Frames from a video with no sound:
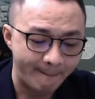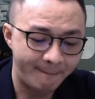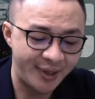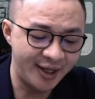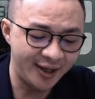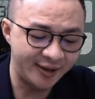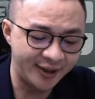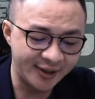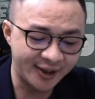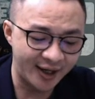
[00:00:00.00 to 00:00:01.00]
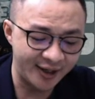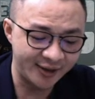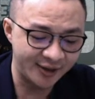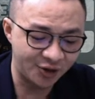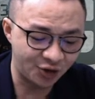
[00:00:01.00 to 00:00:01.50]
B in this case
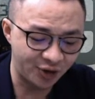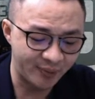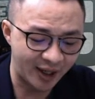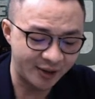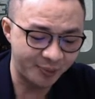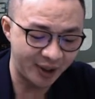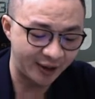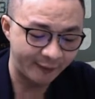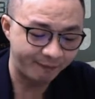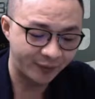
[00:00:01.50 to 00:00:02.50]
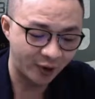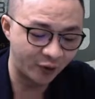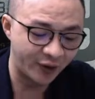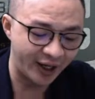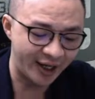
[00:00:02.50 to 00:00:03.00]
is 3 minus p.
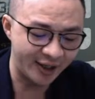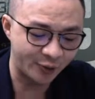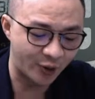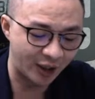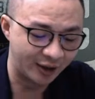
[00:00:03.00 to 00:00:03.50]
Over a is 1.